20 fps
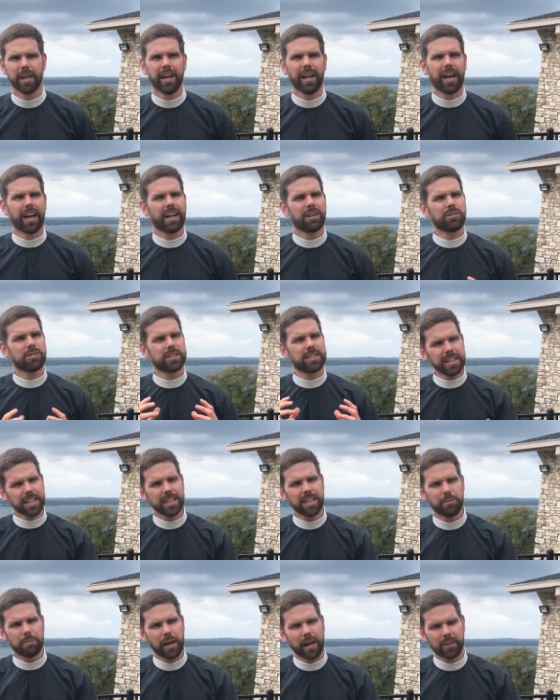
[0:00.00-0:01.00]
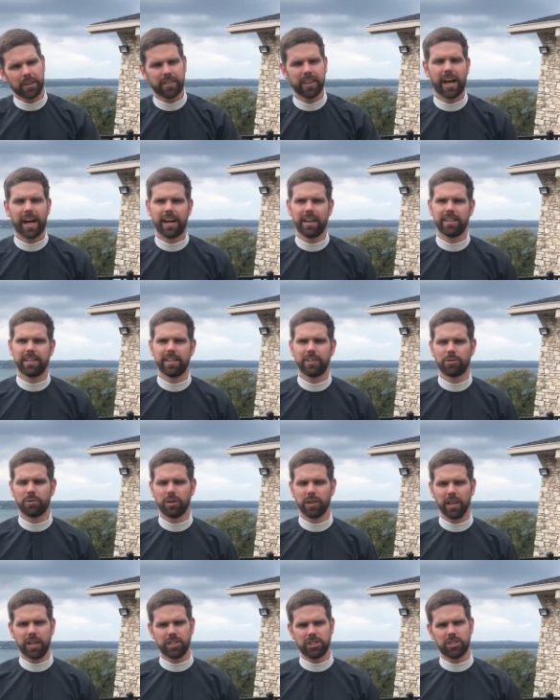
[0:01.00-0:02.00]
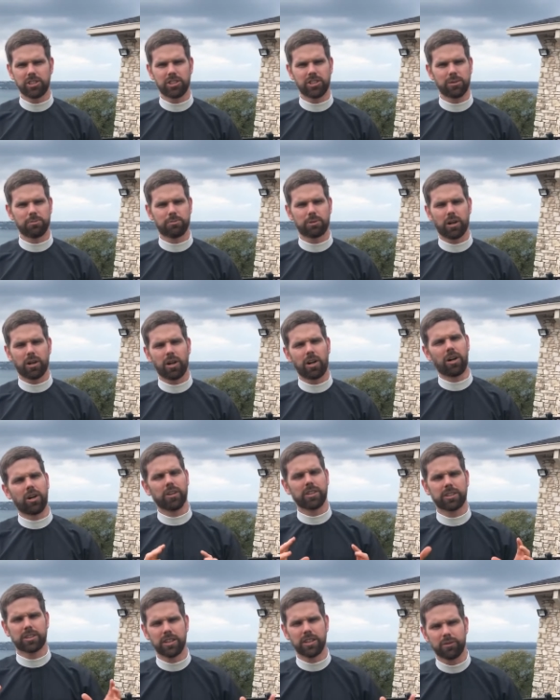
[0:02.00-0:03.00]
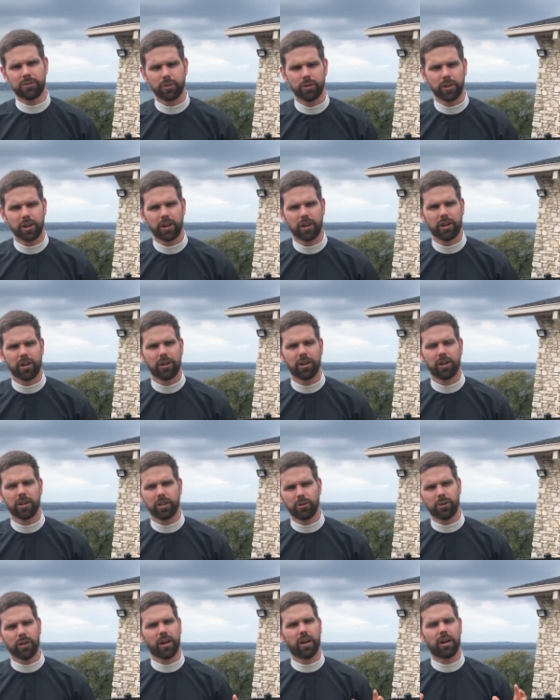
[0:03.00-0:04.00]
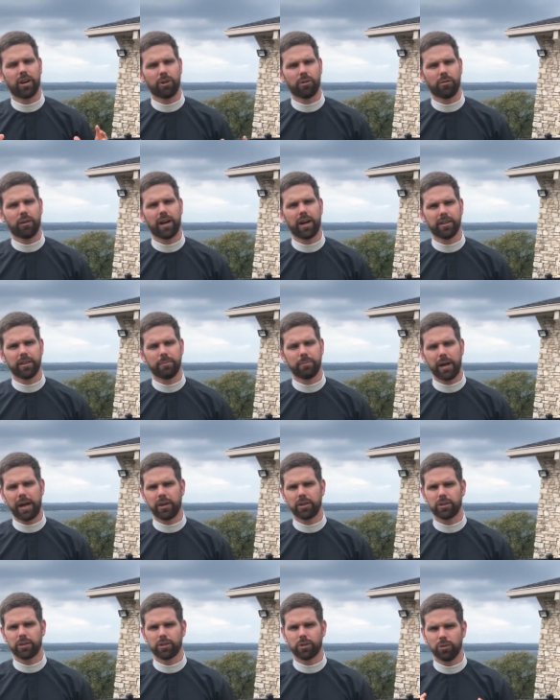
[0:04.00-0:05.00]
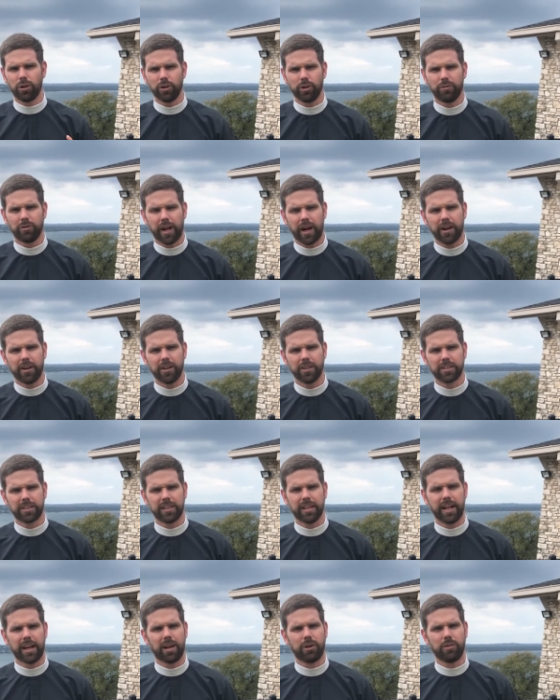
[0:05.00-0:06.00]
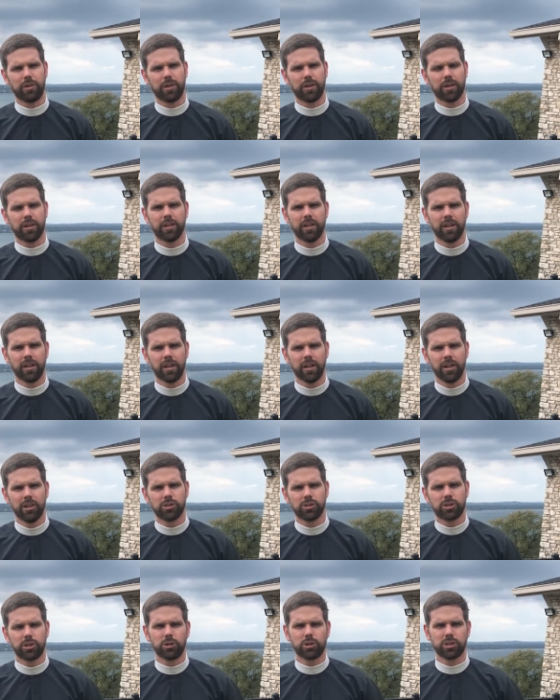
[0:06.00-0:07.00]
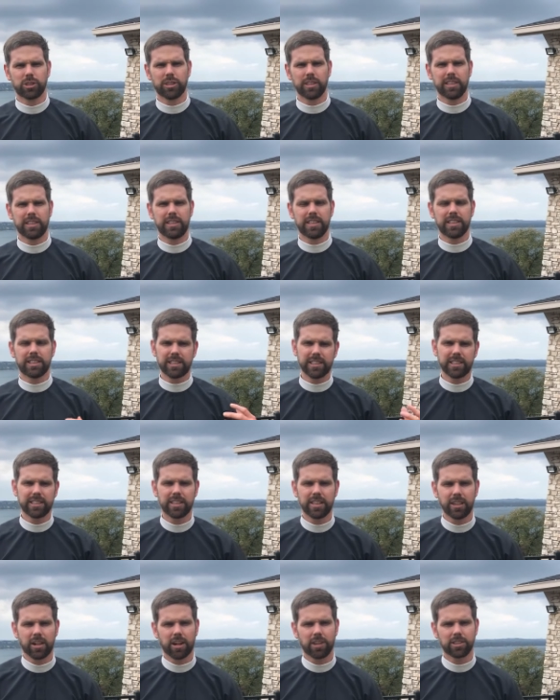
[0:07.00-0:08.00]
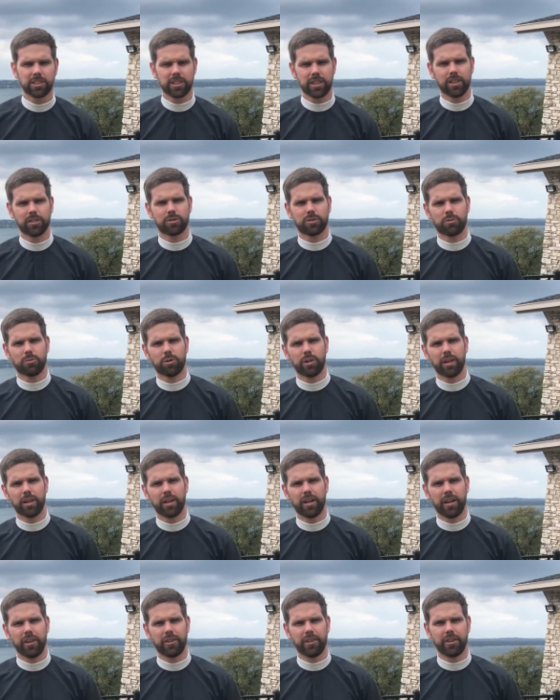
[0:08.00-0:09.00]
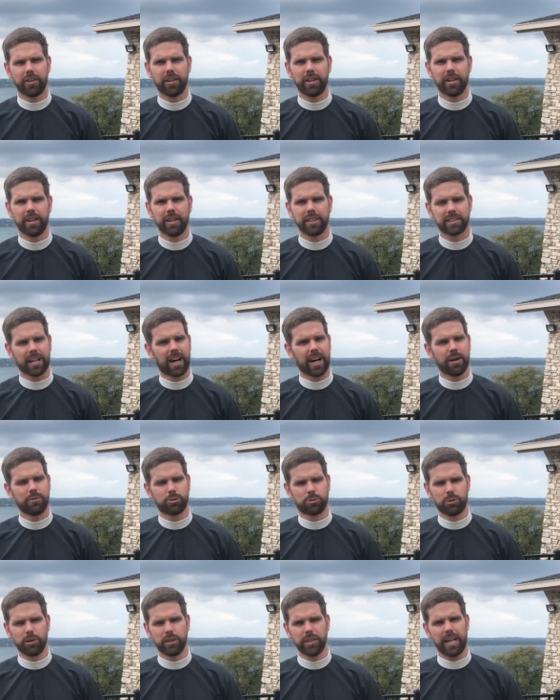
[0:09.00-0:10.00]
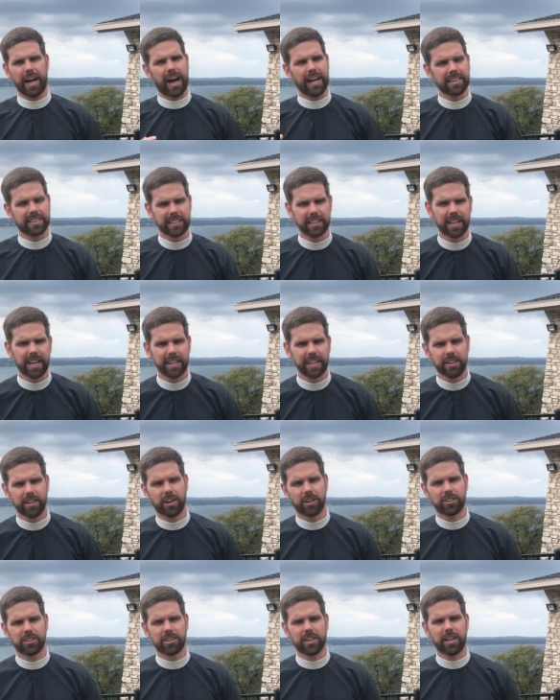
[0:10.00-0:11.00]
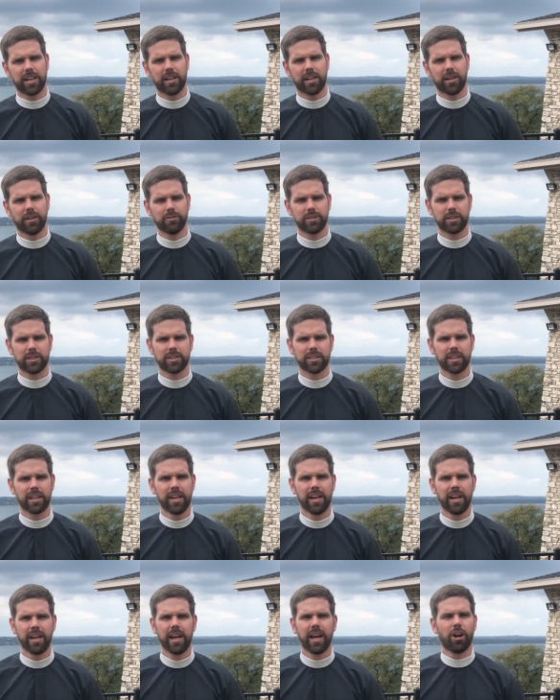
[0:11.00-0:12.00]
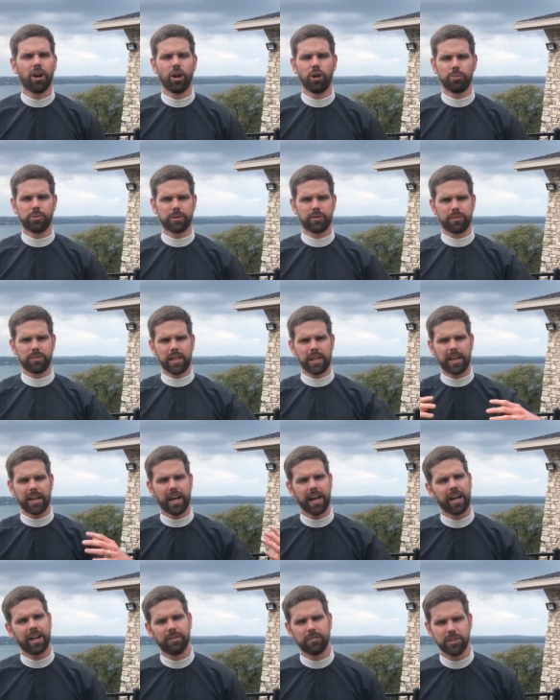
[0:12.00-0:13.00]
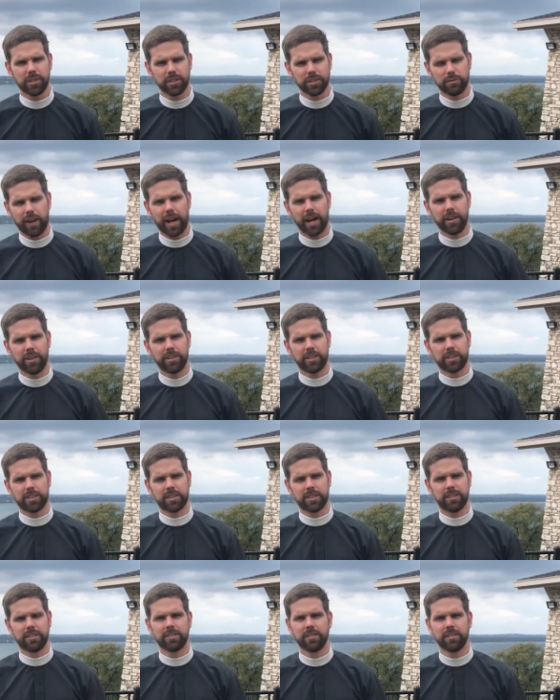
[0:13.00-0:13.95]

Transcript: And I was thinking about that in relationship to all the stuff going on around about coronavirus and how we are socially distancing ourselves from one another and at times really isolating ourselves in hopes of getting ahead of this virus and